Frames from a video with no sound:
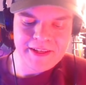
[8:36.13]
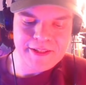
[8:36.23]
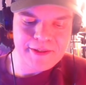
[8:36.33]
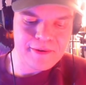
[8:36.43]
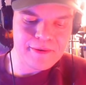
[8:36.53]

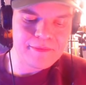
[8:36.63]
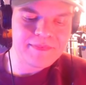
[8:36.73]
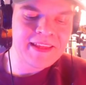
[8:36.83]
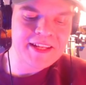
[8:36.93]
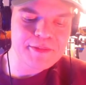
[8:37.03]
So
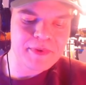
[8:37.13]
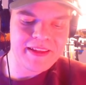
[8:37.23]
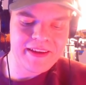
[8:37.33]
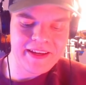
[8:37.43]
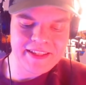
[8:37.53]
that's why
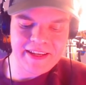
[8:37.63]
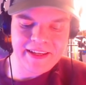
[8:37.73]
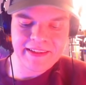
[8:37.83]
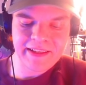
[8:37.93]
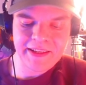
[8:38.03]
I
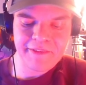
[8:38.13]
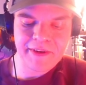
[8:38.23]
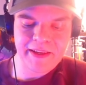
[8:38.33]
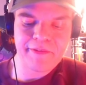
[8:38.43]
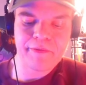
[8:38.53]
decided that if
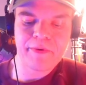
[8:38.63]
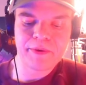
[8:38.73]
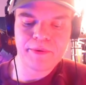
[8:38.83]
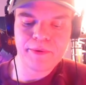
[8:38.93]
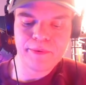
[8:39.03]
I ever want
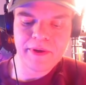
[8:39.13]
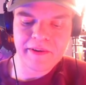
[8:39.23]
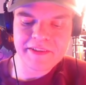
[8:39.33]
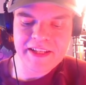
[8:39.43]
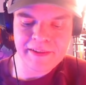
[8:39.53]
to do
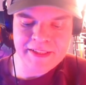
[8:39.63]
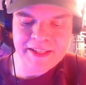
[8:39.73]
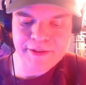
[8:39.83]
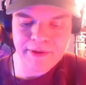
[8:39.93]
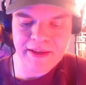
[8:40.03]
art
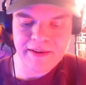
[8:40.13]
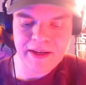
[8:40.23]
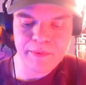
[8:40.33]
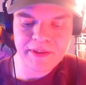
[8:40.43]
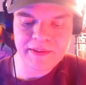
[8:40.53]
challenges again,
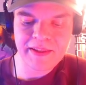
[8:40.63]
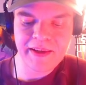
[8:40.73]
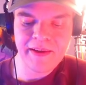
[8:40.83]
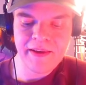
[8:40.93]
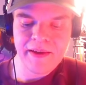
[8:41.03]
I want the